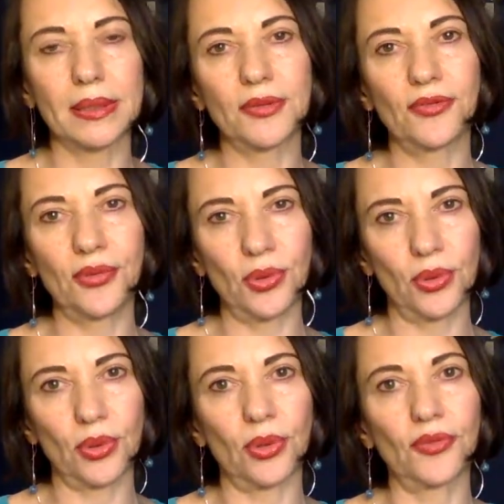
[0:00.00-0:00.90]
the
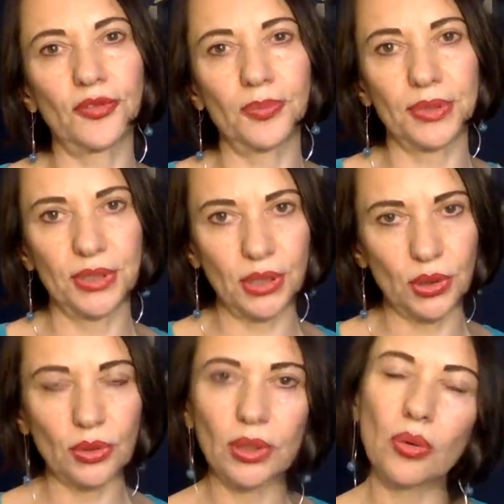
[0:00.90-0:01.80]
work of a
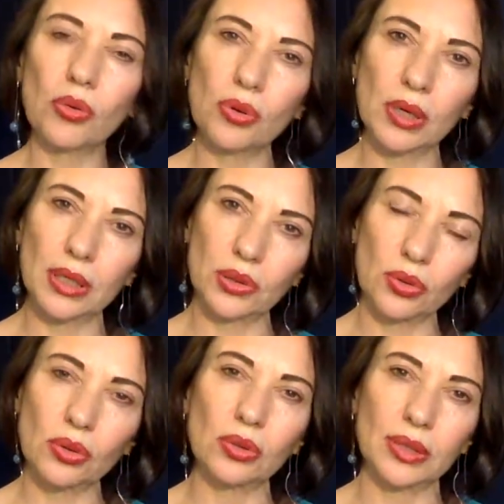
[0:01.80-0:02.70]
particular organ
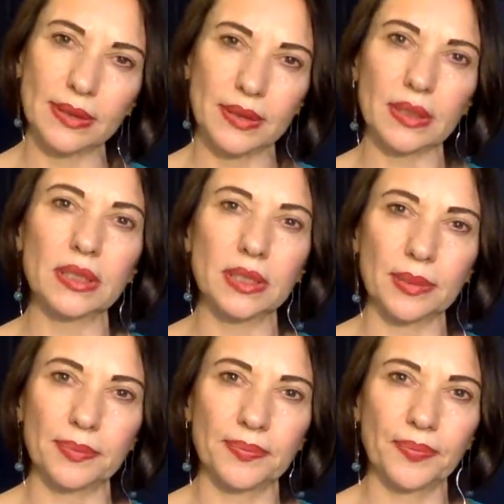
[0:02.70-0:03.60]
or organ system.